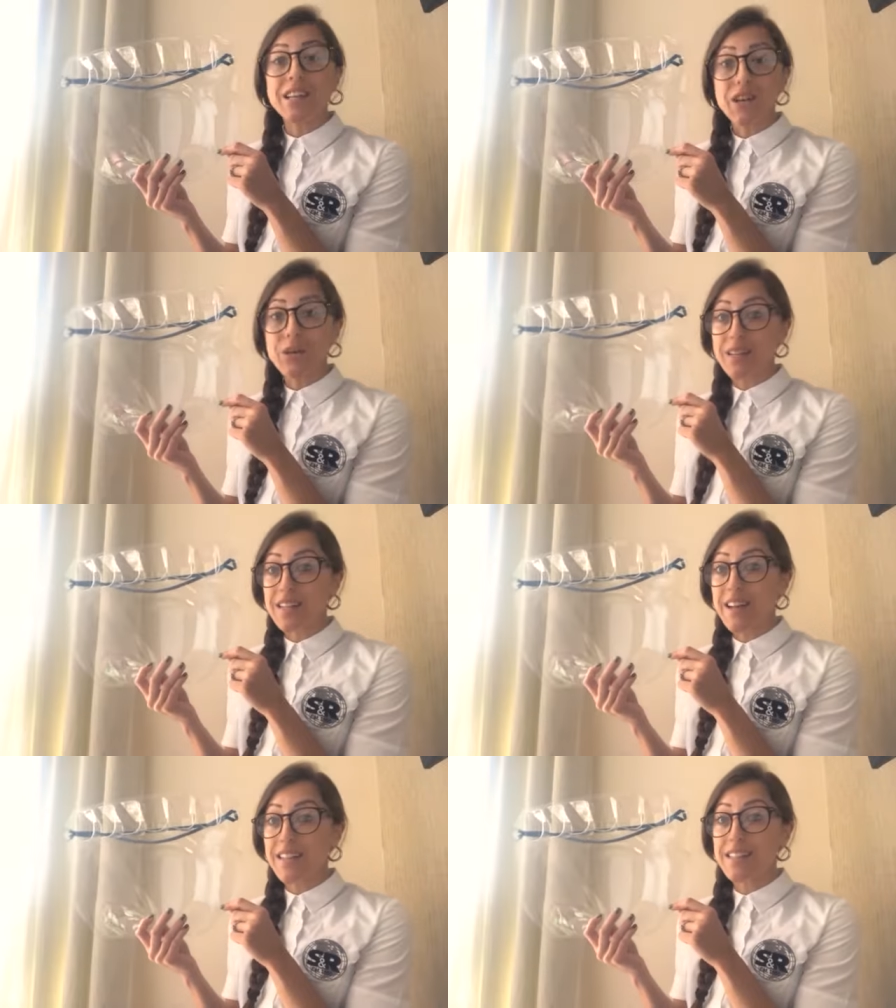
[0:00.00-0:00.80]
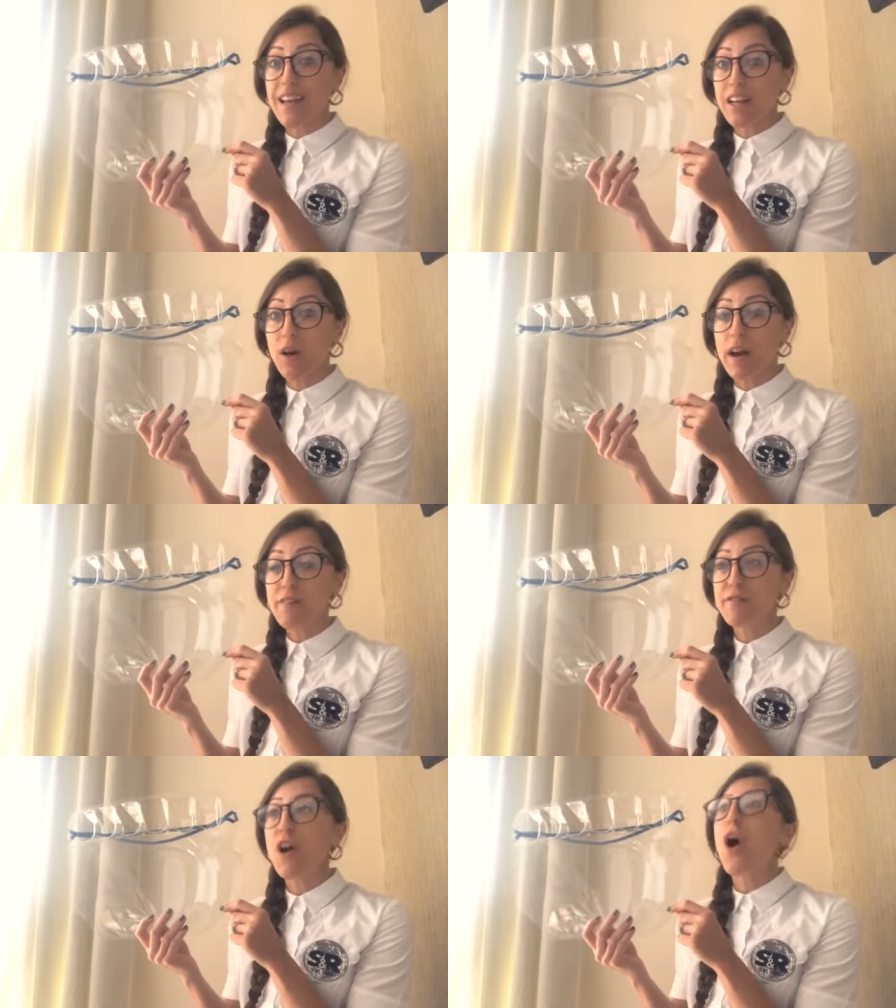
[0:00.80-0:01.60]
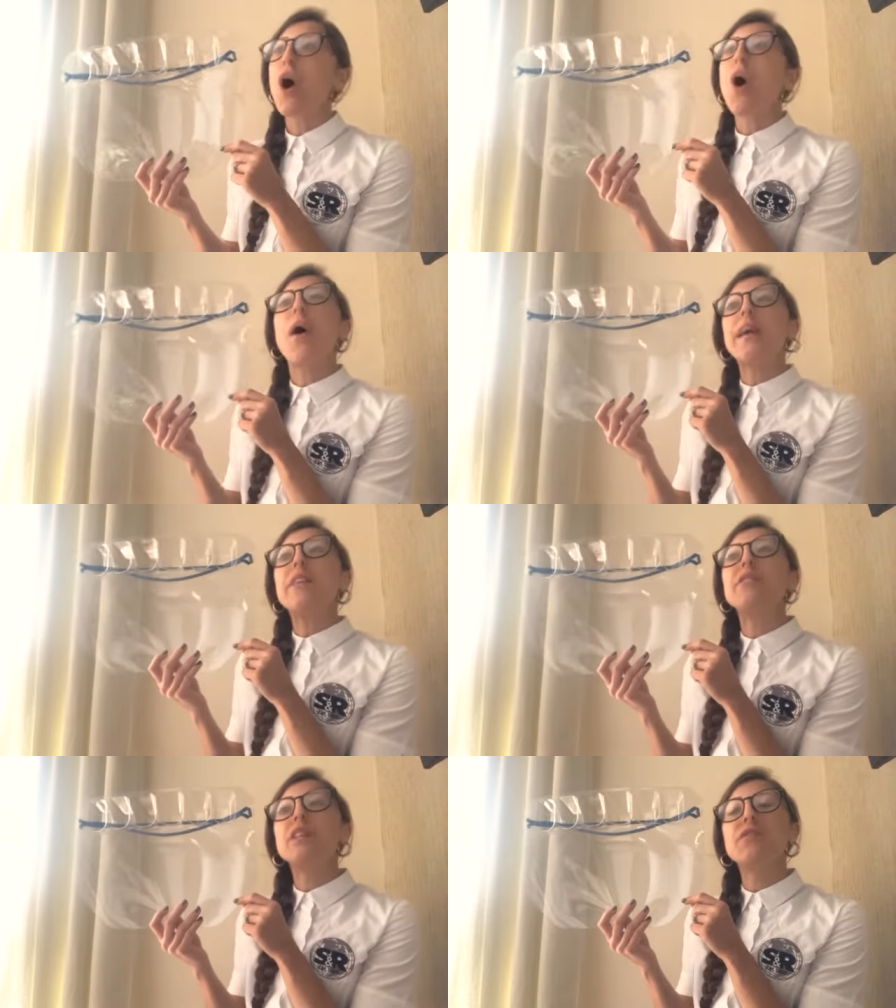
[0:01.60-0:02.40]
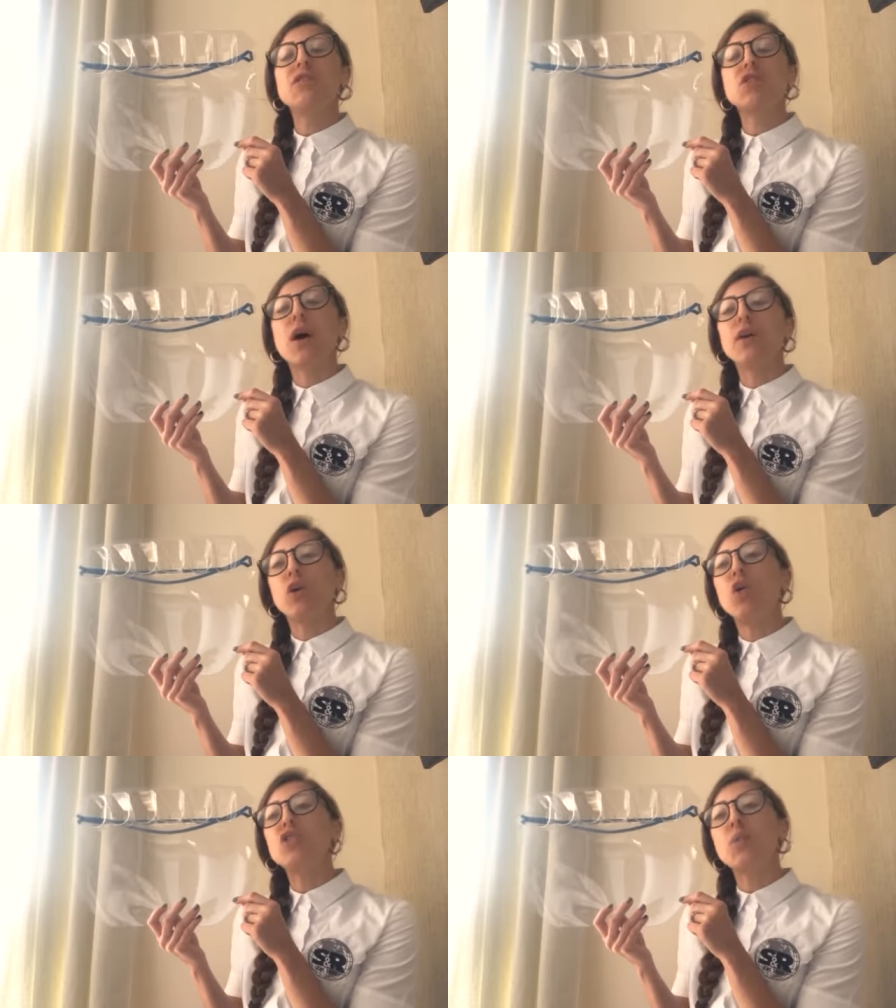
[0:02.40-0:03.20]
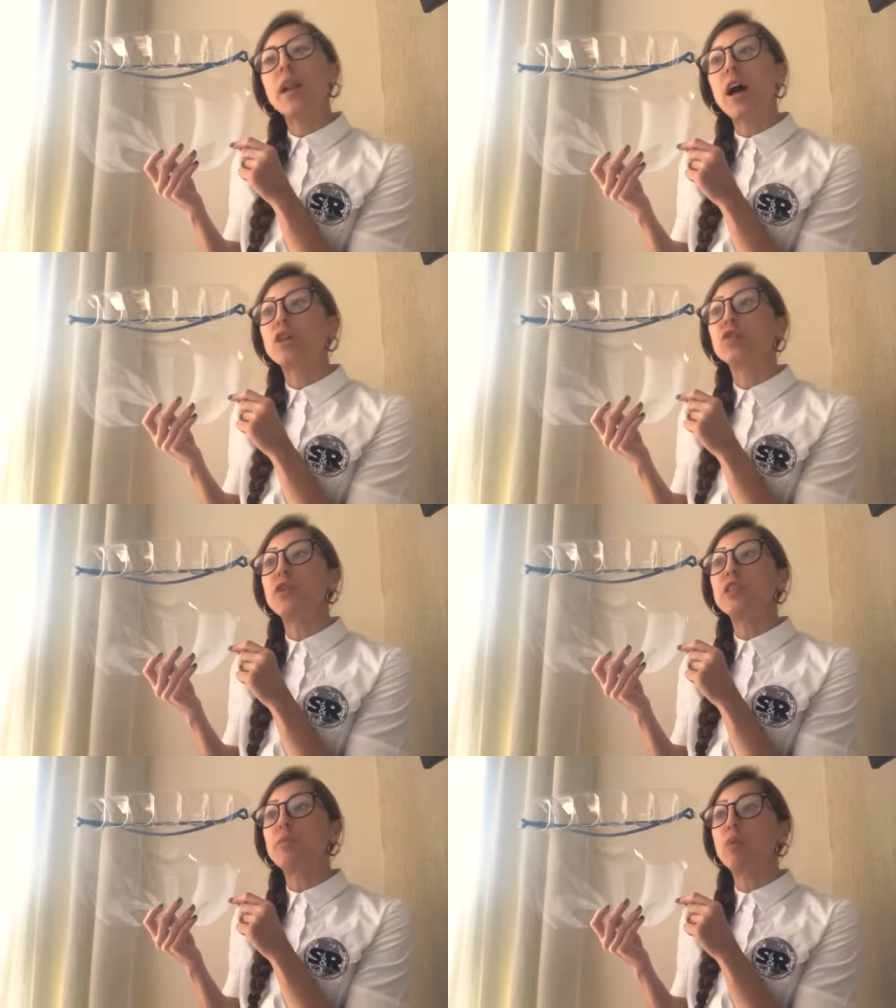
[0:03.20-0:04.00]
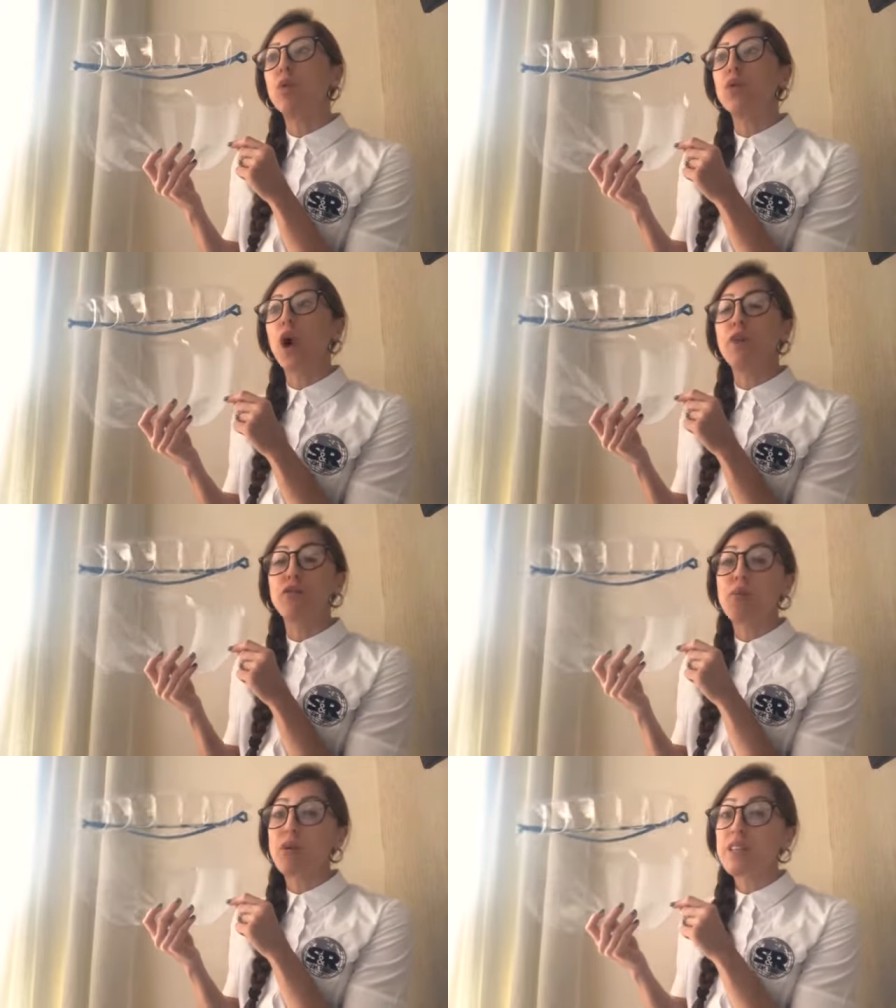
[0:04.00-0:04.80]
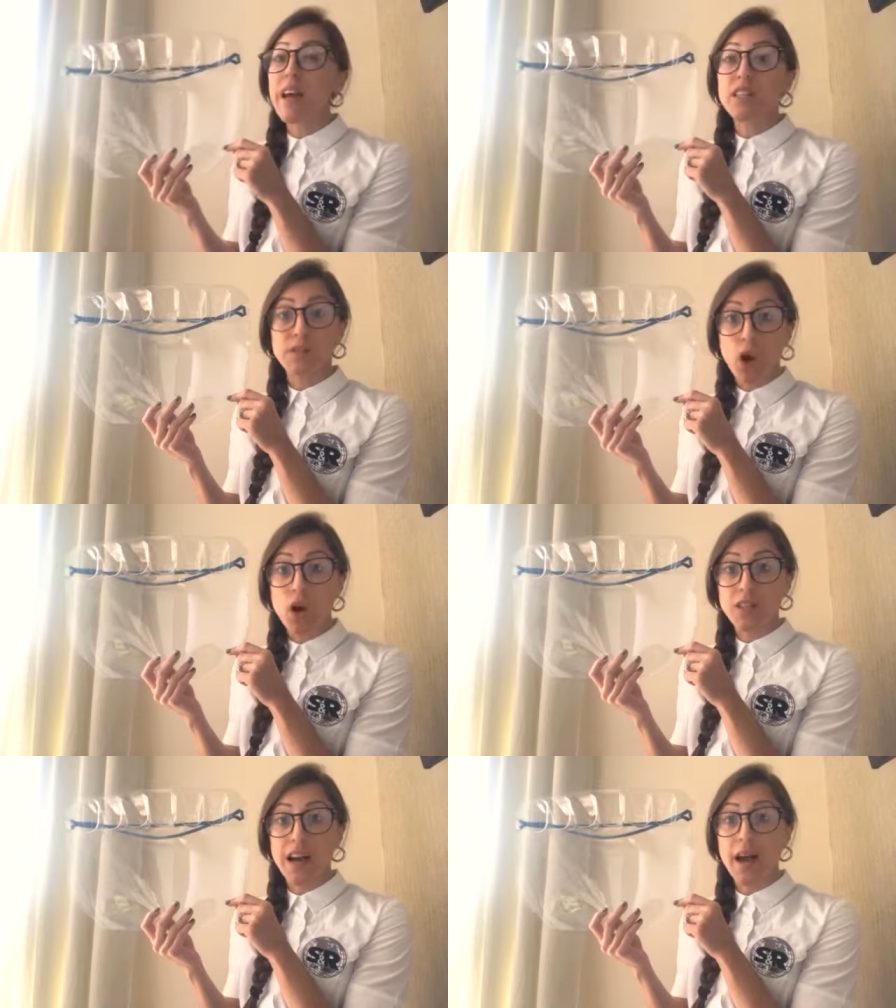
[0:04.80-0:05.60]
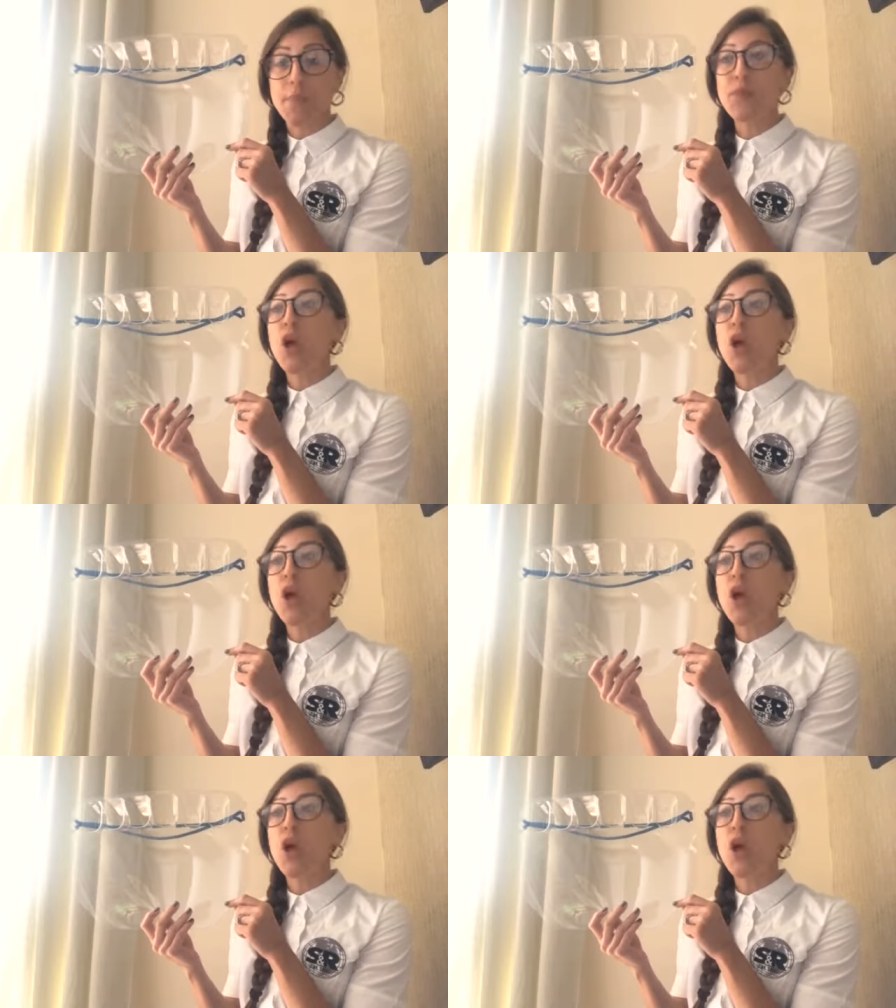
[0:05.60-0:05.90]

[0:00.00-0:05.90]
used in day to day life, our innovative design also allows for it to be worn over a protective hard hat,